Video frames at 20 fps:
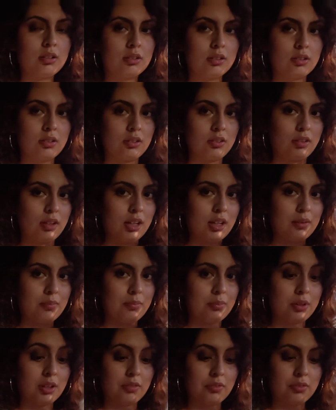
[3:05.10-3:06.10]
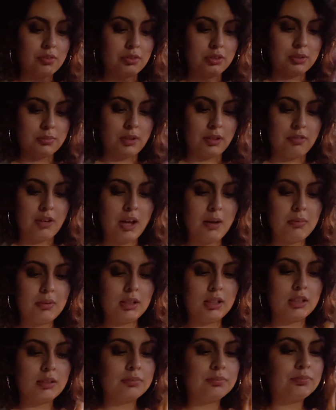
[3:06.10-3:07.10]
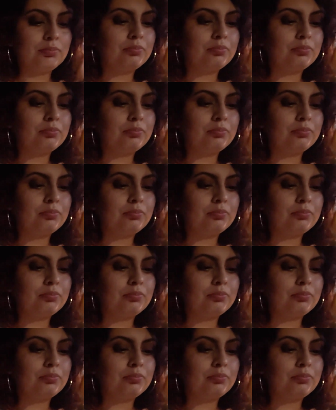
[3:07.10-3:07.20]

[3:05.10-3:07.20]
you know I didn't bring food to my family.